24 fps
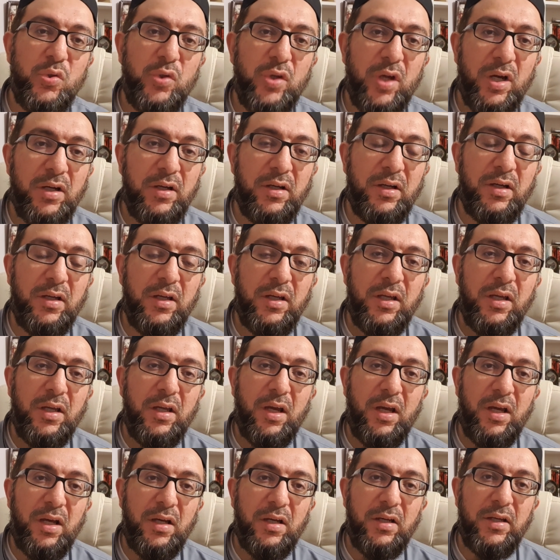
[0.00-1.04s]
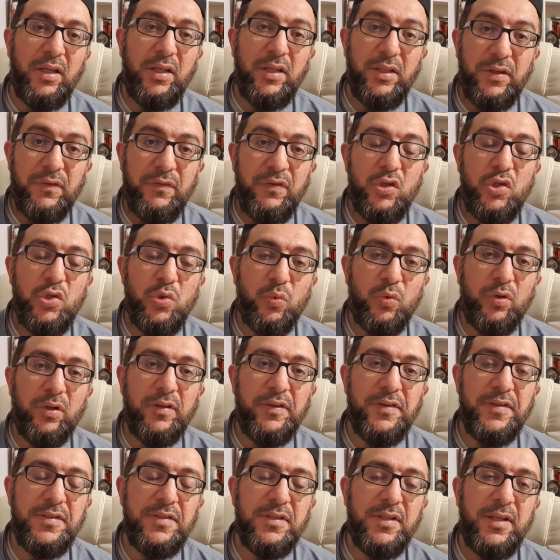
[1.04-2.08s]
young
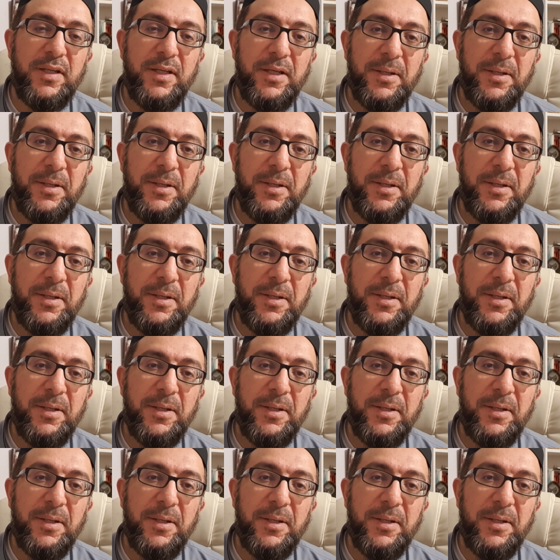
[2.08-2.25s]
individuals,